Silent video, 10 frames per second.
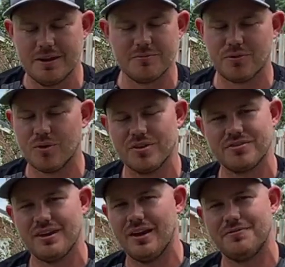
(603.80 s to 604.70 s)

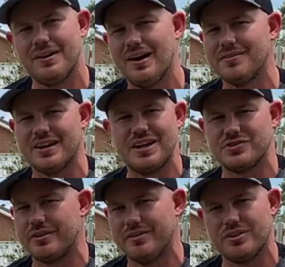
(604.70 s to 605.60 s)
M4s, F5s, and
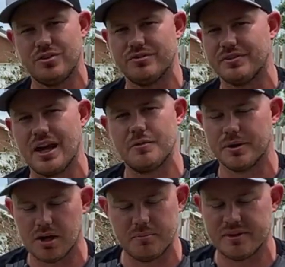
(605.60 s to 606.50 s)
H3 V2s have kind of
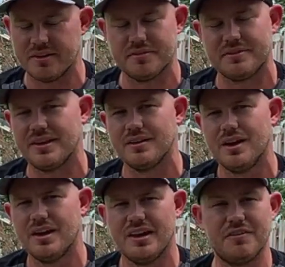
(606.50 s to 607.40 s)
become the disc that
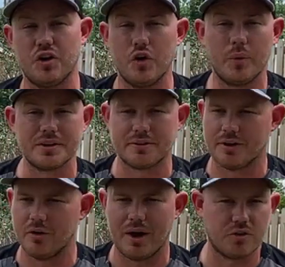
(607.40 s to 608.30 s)
if I don't know what to
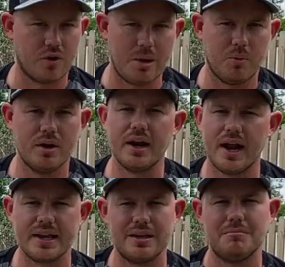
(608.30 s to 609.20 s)
throw, I grab one
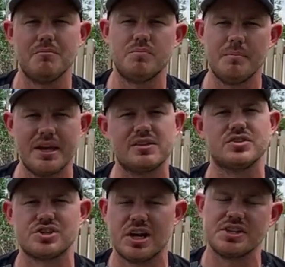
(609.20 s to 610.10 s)
and I can make
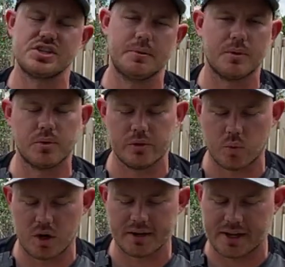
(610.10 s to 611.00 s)
the shot shape I really
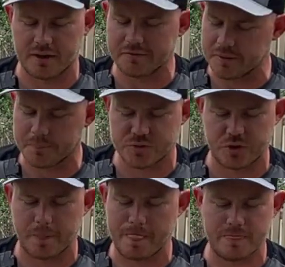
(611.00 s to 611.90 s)
want out of them.
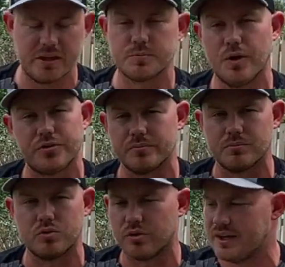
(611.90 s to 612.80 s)
So these both are
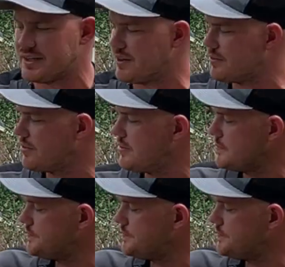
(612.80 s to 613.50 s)
great discs.